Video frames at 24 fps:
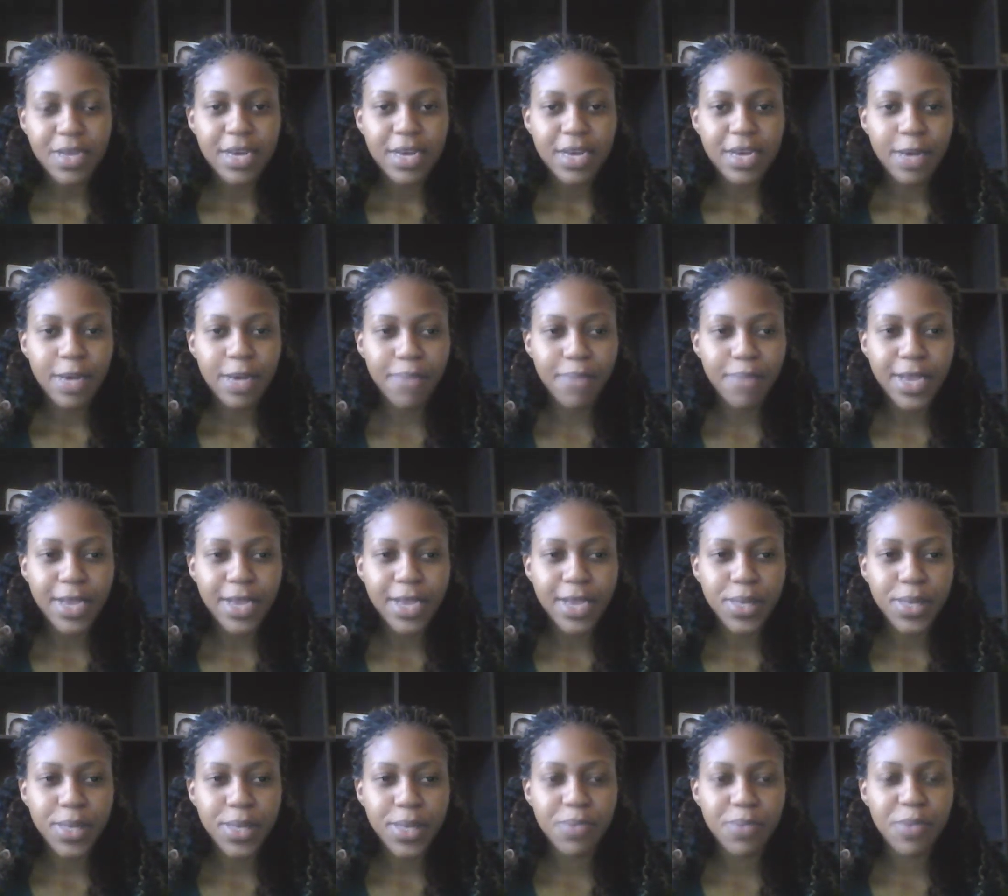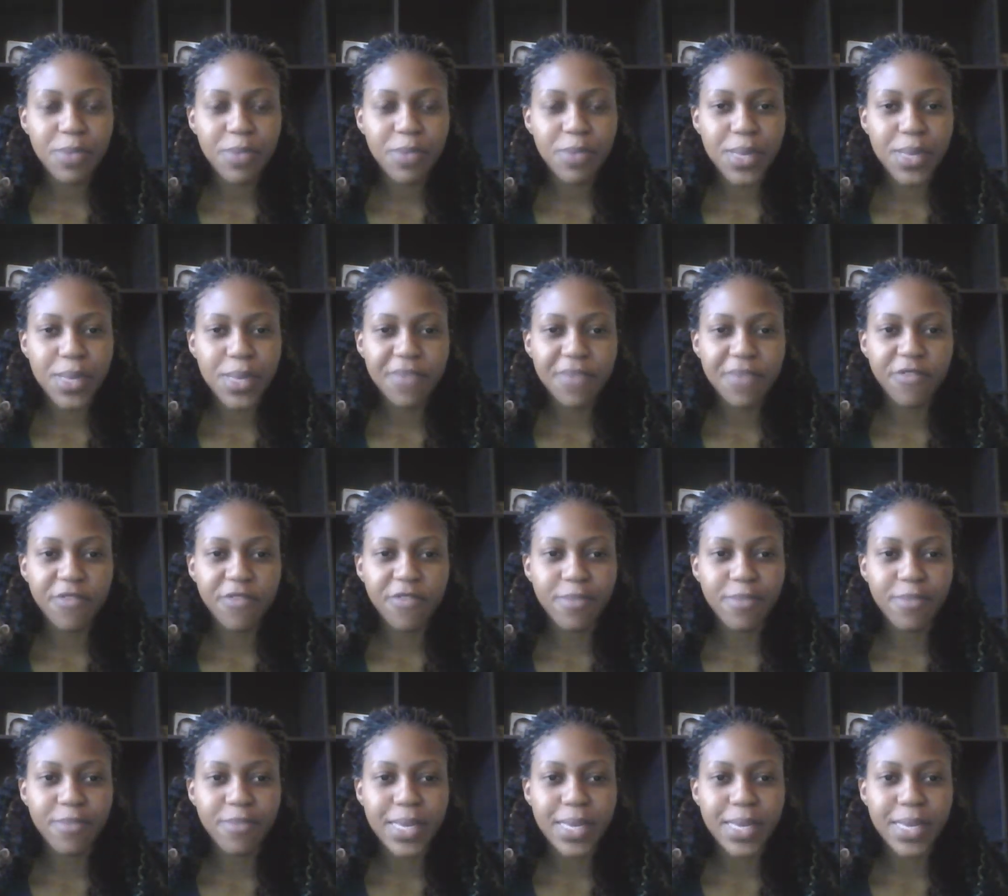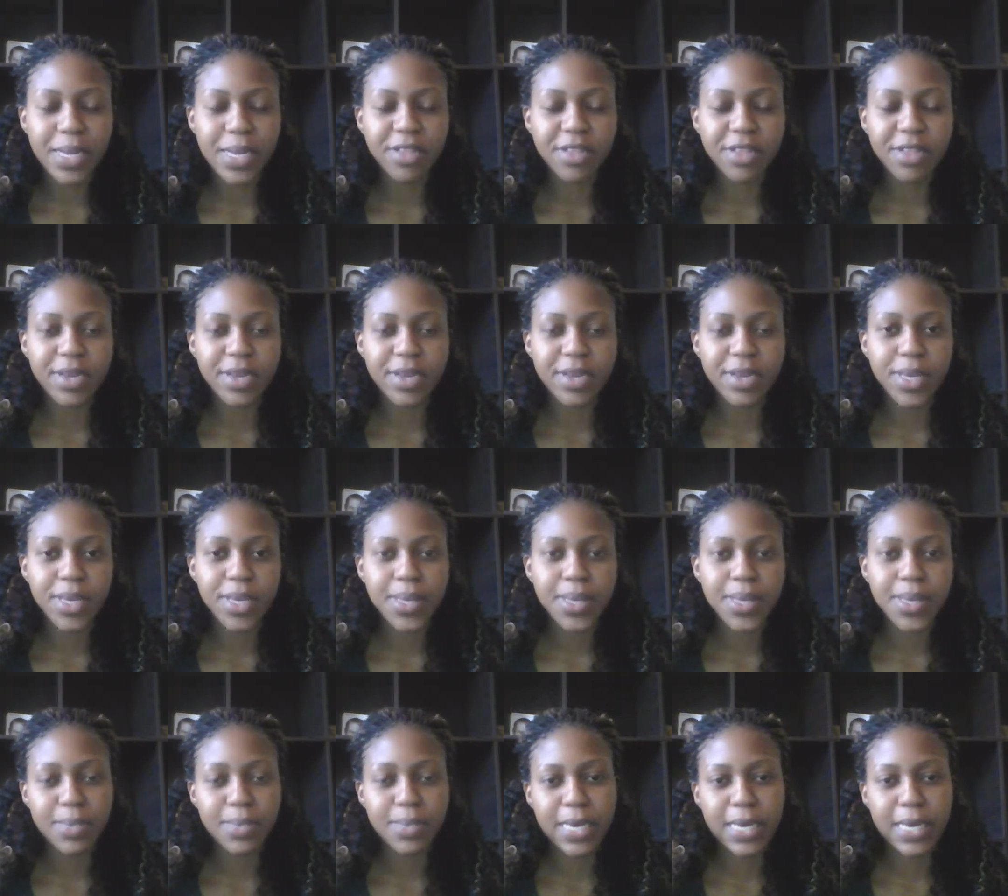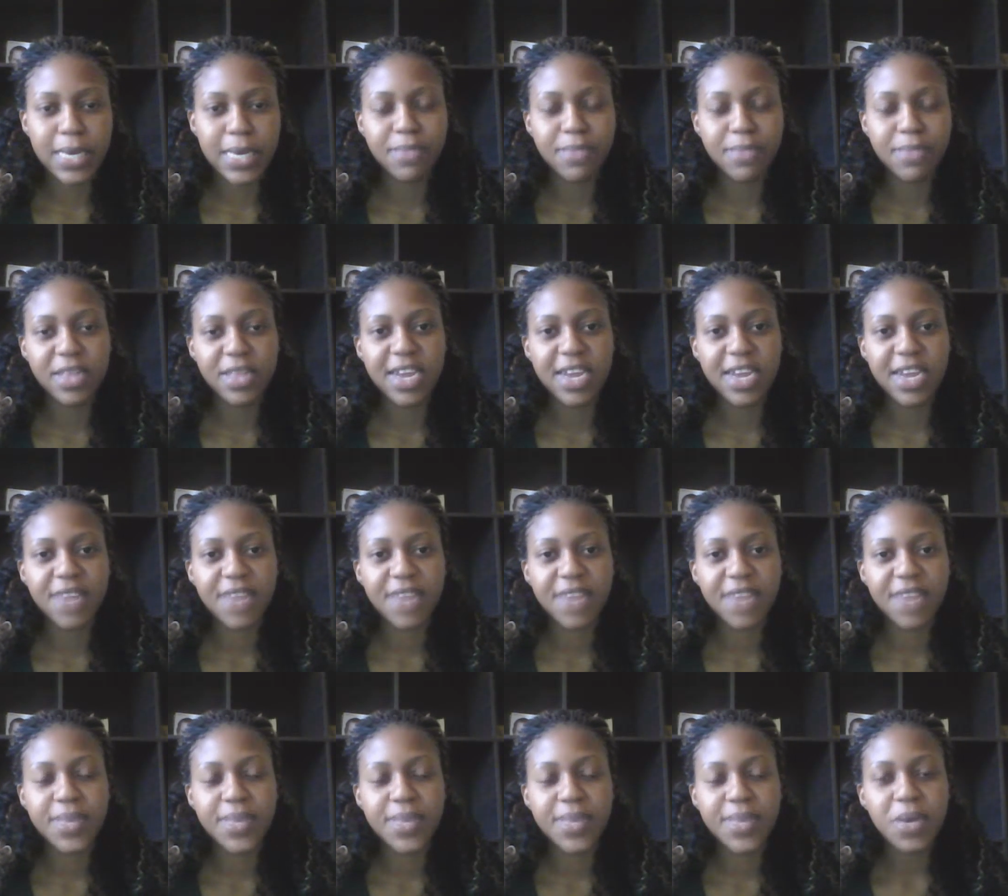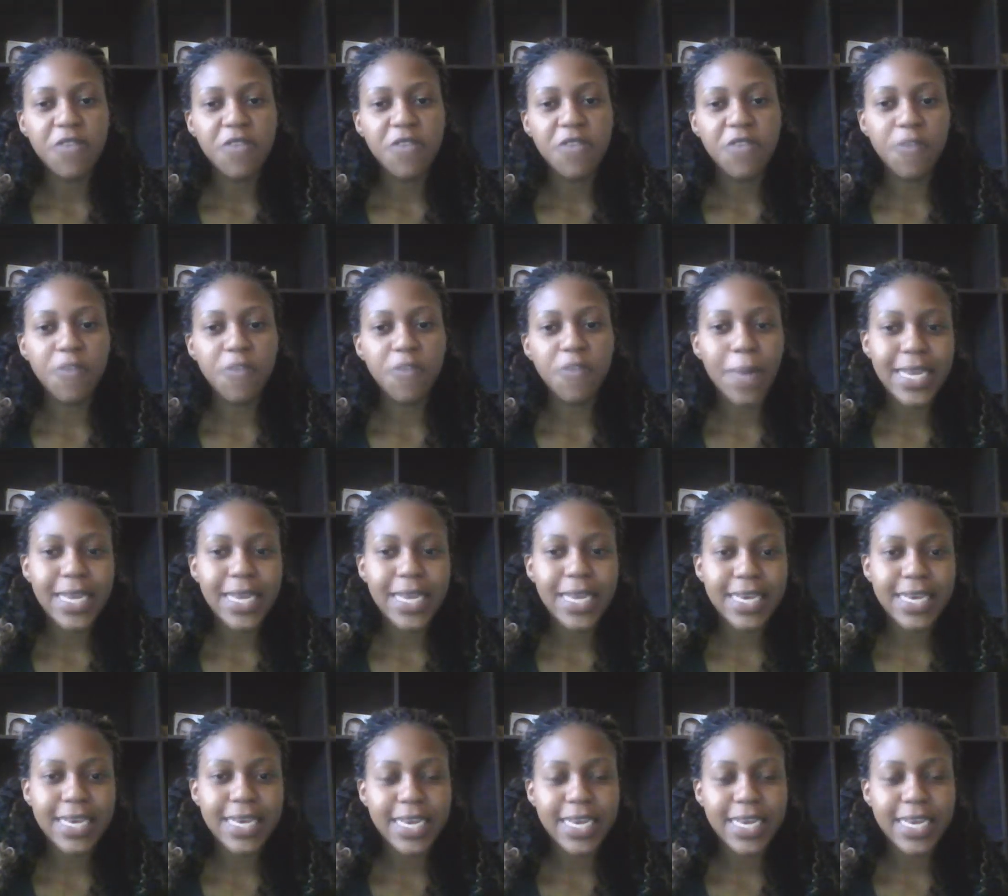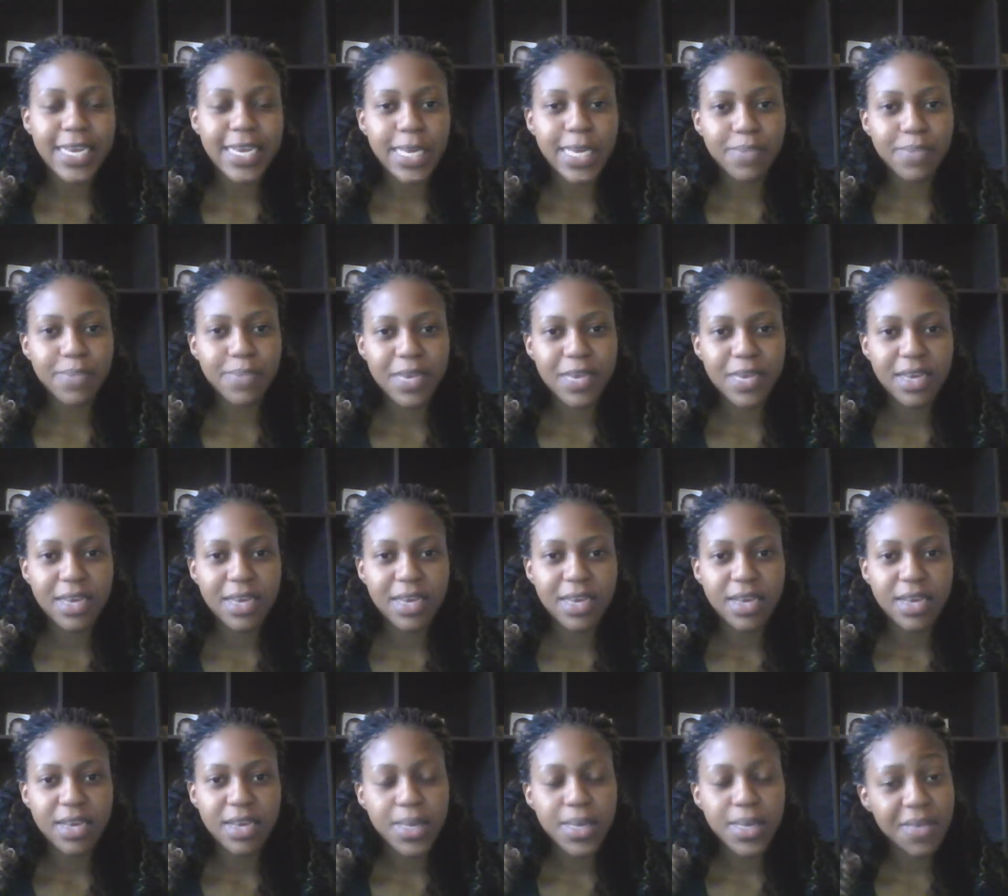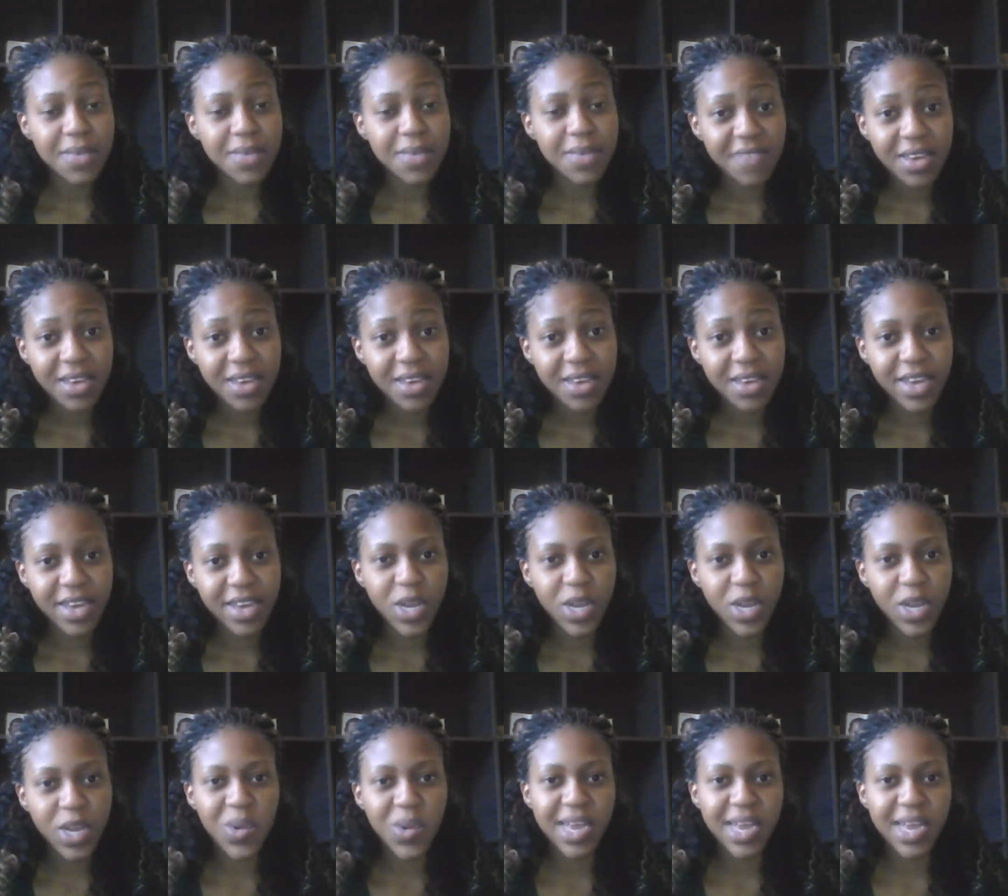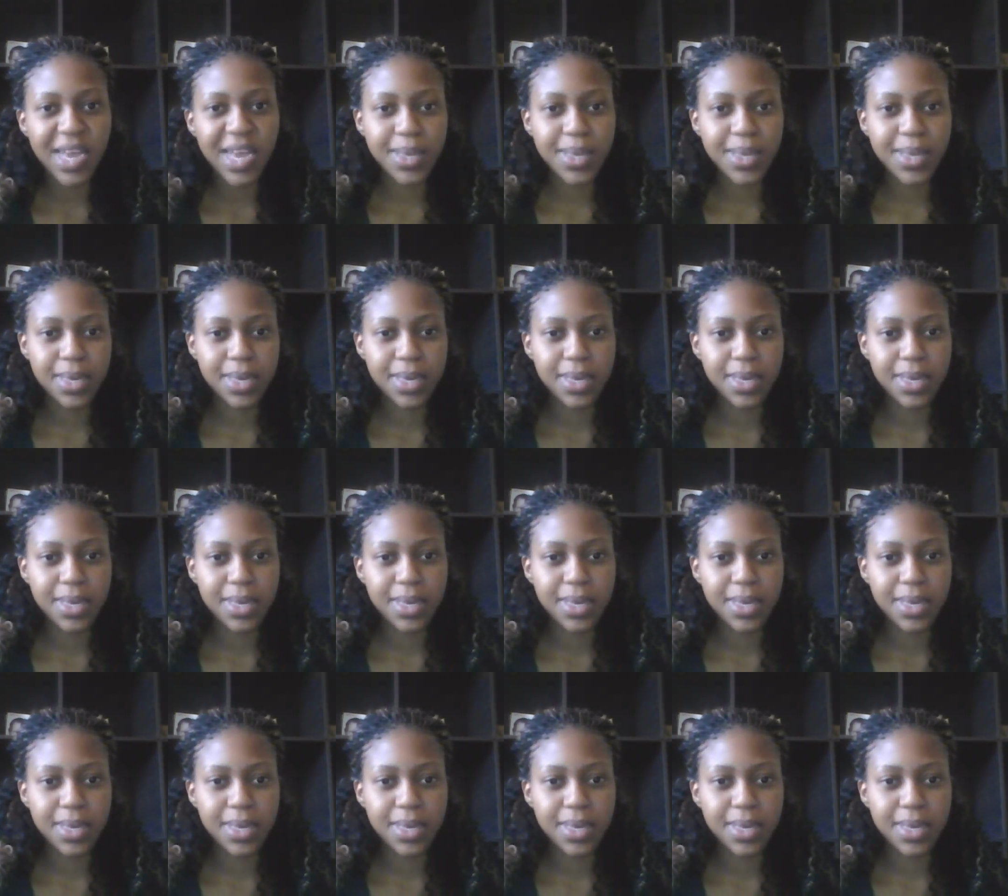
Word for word: Millions of people suffer from mental health conditions sometime in their lives. For many, it can be severe and long lasting.